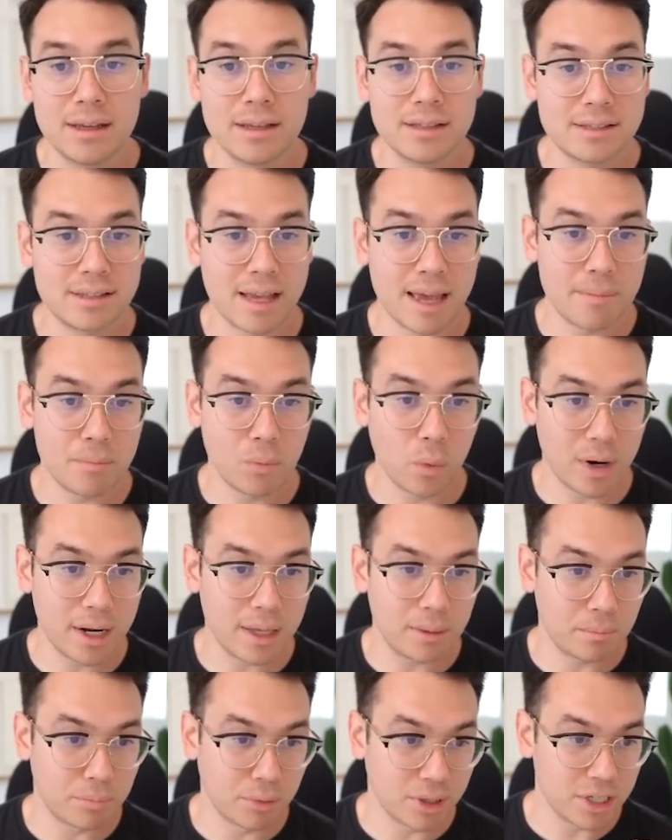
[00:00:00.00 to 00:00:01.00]
Same when
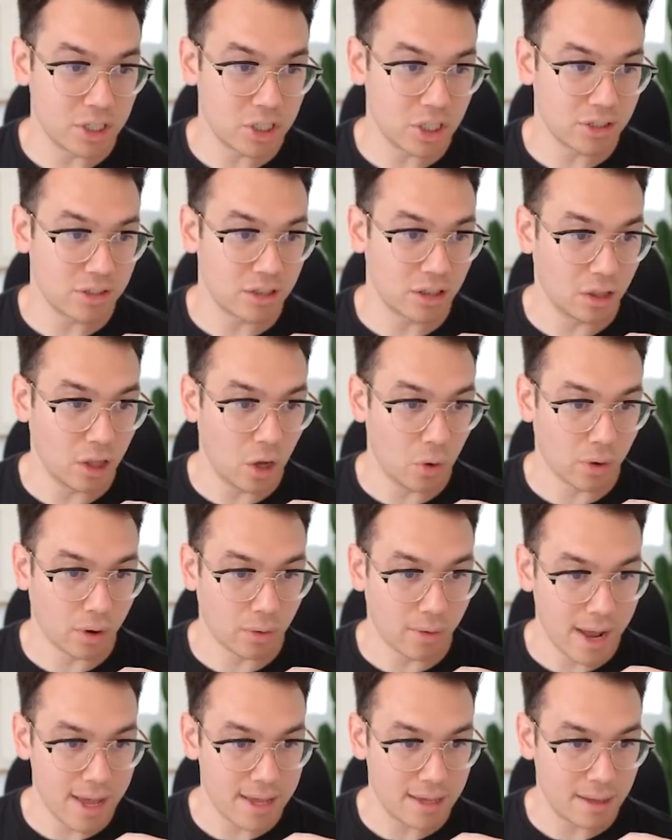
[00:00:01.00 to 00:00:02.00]
it breaches the lower,
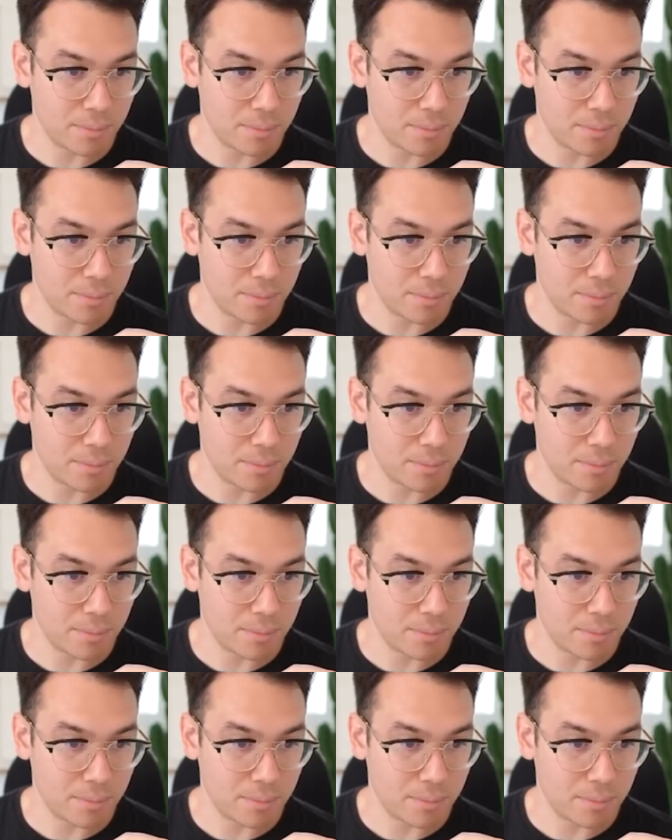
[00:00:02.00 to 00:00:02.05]
right?